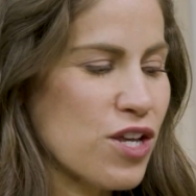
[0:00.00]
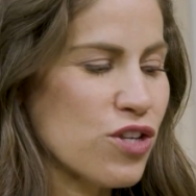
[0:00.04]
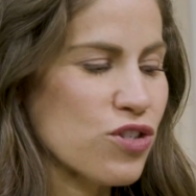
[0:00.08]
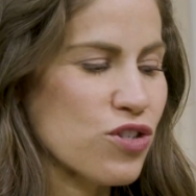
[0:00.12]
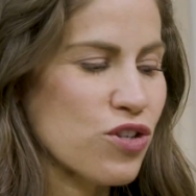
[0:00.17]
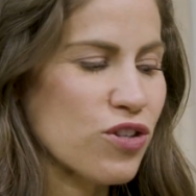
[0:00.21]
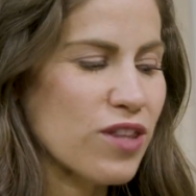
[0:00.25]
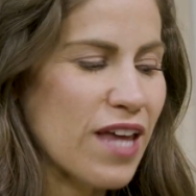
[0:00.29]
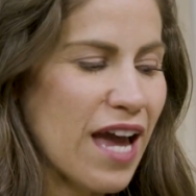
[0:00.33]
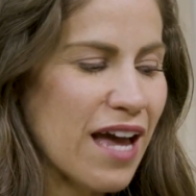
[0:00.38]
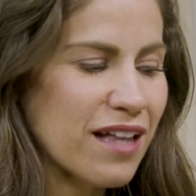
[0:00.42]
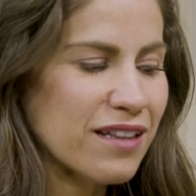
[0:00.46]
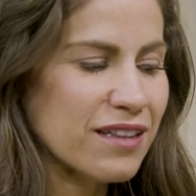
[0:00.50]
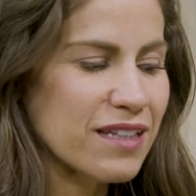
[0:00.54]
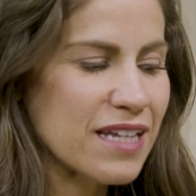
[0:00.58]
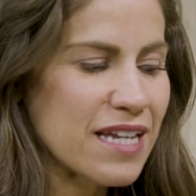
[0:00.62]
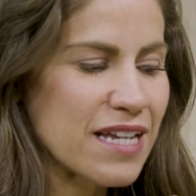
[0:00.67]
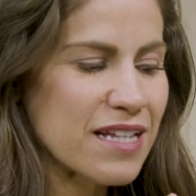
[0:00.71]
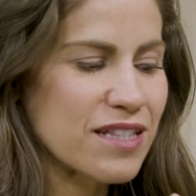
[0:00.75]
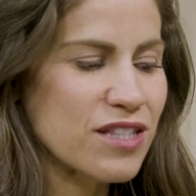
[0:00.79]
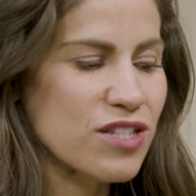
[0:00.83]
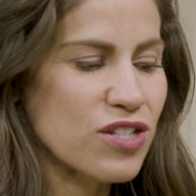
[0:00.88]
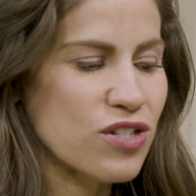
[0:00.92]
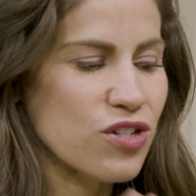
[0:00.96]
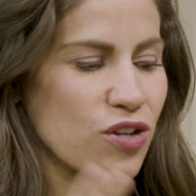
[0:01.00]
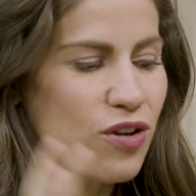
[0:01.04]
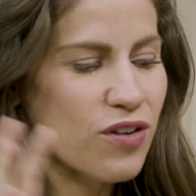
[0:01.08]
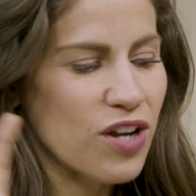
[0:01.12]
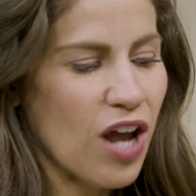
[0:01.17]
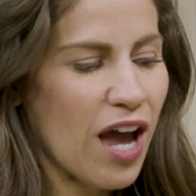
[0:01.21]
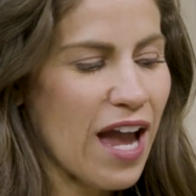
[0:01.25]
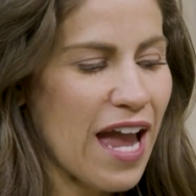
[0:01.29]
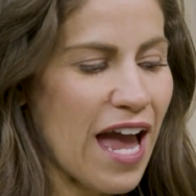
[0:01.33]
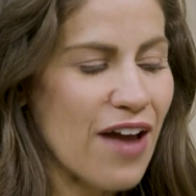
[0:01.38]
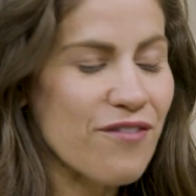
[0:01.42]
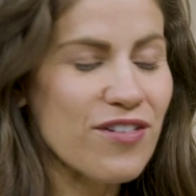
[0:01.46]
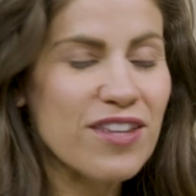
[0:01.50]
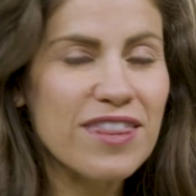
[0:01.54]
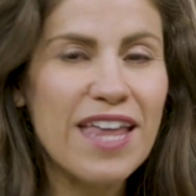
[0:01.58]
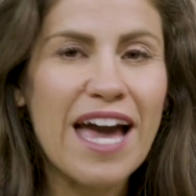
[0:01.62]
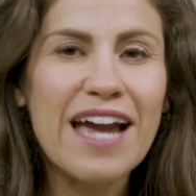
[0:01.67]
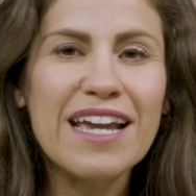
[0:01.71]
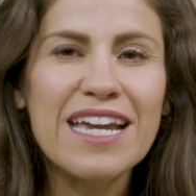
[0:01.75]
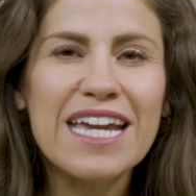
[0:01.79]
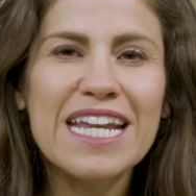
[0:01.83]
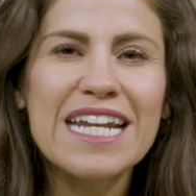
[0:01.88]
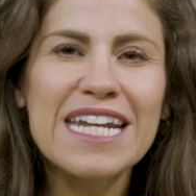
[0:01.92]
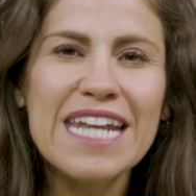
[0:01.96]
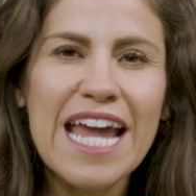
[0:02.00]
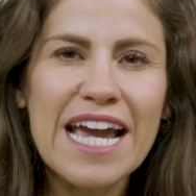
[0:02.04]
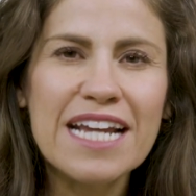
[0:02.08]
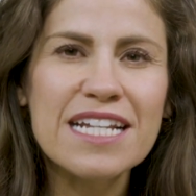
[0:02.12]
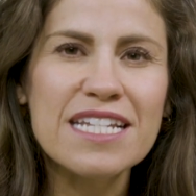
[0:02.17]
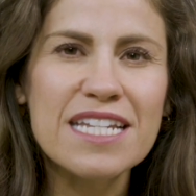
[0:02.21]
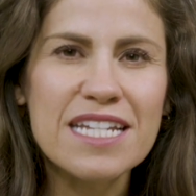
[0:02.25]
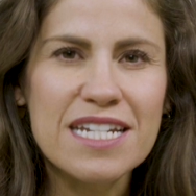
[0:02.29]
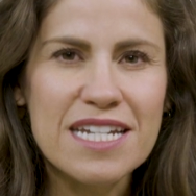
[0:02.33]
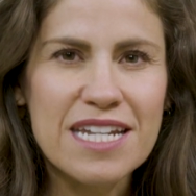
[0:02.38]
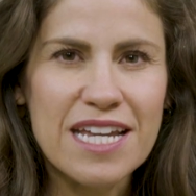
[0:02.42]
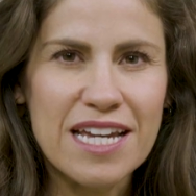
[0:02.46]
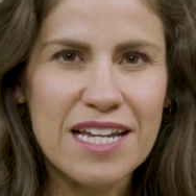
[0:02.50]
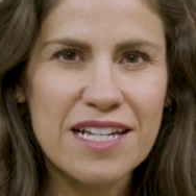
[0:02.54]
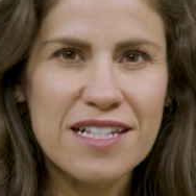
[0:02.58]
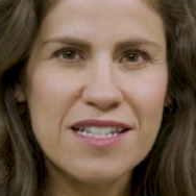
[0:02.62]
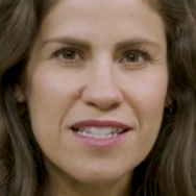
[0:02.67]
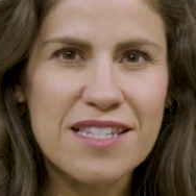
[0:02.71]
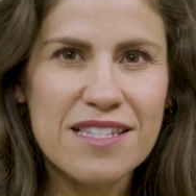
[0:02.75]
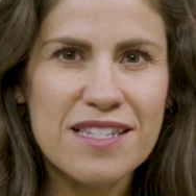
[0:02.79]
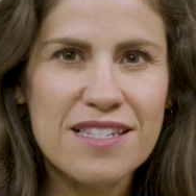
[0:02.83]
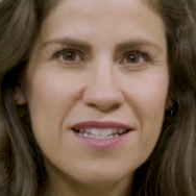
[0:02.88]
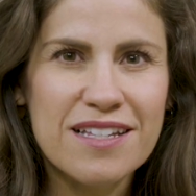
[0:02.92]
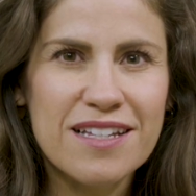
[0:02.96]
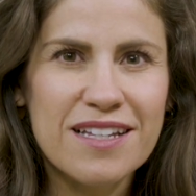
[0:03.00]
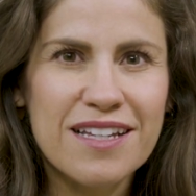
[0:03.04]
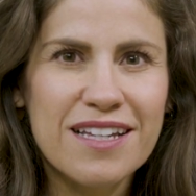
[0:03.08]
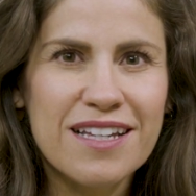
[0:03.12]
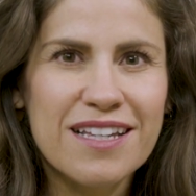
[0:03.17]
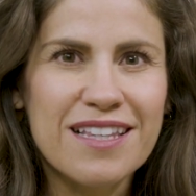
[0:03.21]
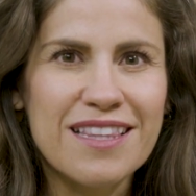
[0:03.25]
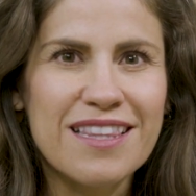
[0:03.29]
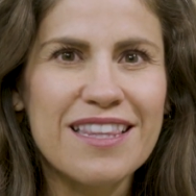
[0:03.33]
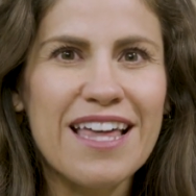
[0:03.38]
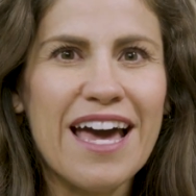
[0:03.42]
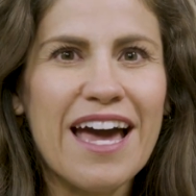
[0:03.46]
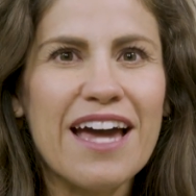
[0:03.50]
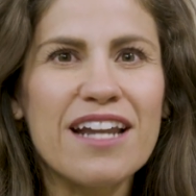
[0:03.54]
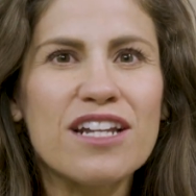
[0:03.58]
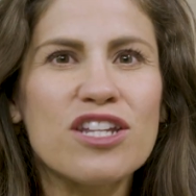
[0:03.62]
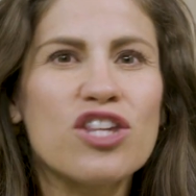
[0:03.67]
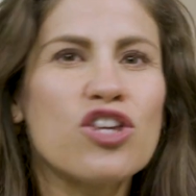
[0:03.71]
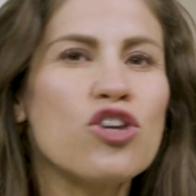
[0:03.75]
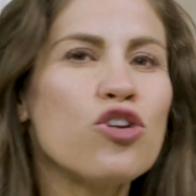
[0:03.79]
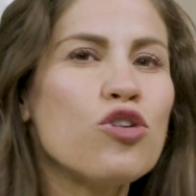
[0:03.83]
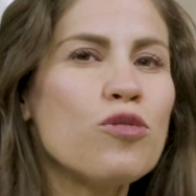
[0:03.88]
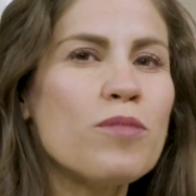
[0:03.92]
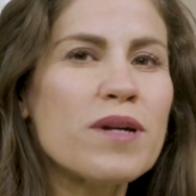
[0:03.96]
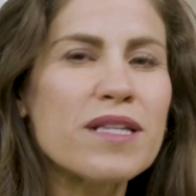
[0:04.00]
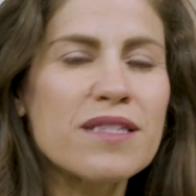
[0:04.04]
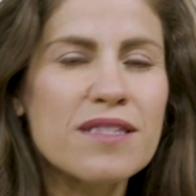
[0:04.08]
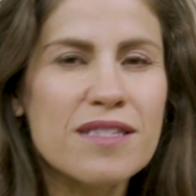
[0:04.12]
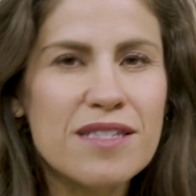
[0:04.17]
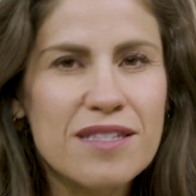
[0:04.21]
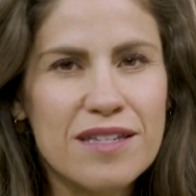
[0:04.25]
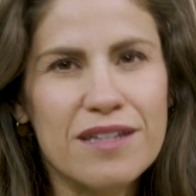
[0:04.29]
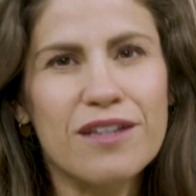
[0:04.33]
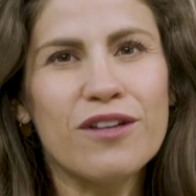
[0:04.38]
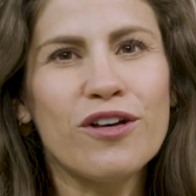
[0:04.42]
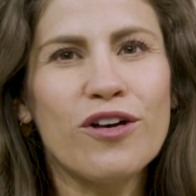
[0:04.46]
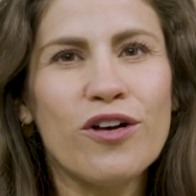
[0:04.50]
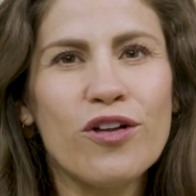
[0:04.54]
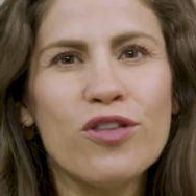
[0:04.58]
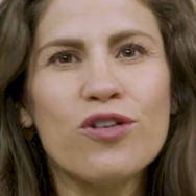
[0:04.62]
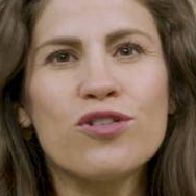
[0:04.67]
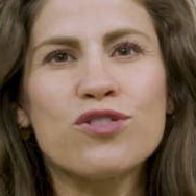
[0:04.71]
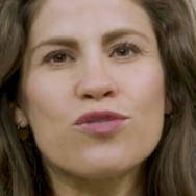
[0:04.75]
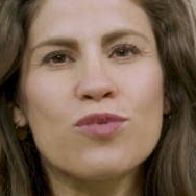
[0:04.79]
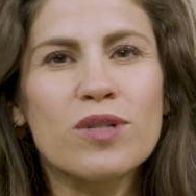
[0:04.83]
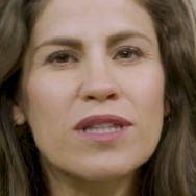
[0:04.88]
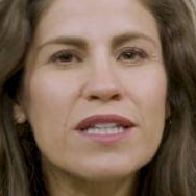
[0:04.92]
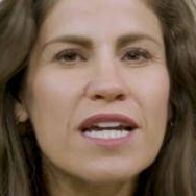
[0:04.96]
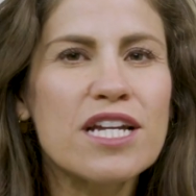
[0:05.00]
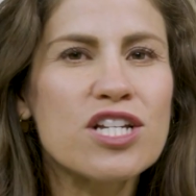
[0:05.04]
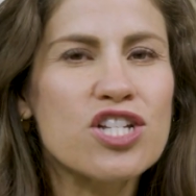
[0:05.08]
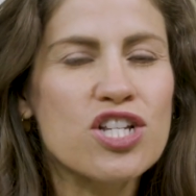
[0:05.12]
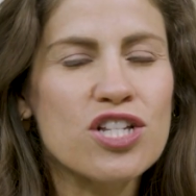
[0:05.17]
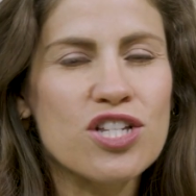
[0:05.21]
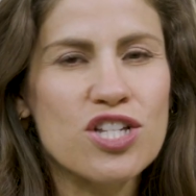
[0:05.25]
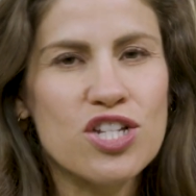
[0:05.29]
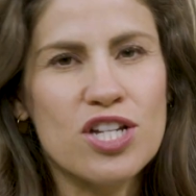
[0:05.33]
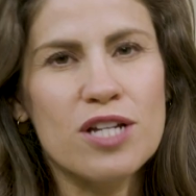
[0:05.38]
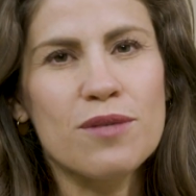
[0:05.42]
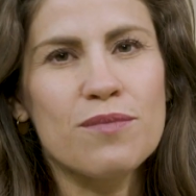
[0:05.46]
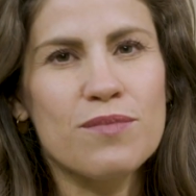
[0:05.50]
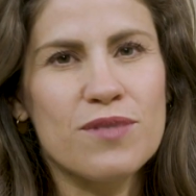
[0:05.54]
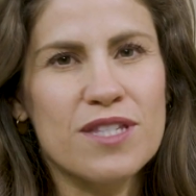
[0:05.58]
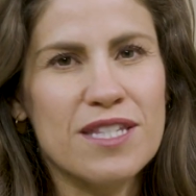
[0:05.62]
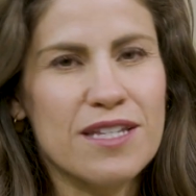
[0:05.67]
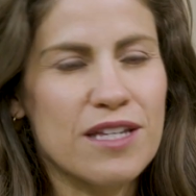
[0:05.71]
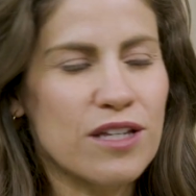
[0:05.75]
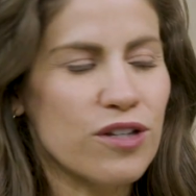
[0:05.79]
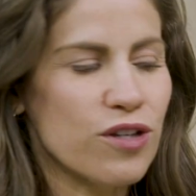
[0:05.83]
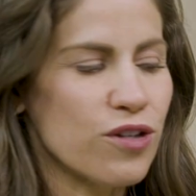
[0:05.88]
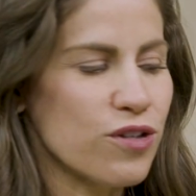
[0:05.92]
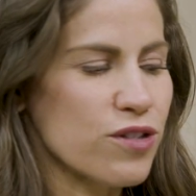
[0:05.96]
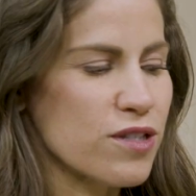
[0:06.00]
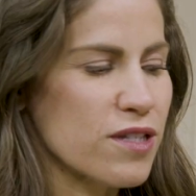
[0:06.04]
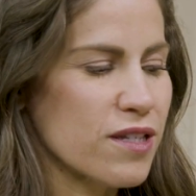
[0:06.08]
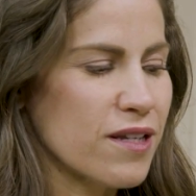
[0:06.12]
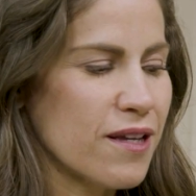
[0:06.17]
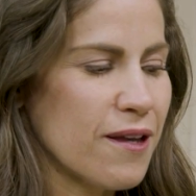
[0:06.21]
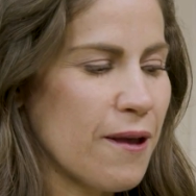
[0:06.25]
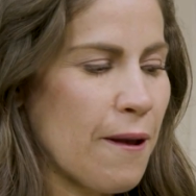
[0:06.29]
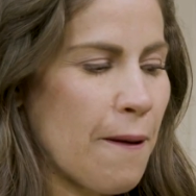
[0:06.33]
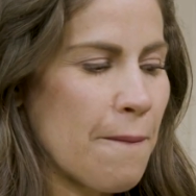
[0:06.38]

So that leads to not having that connectedness, that human skill, those relationship skills,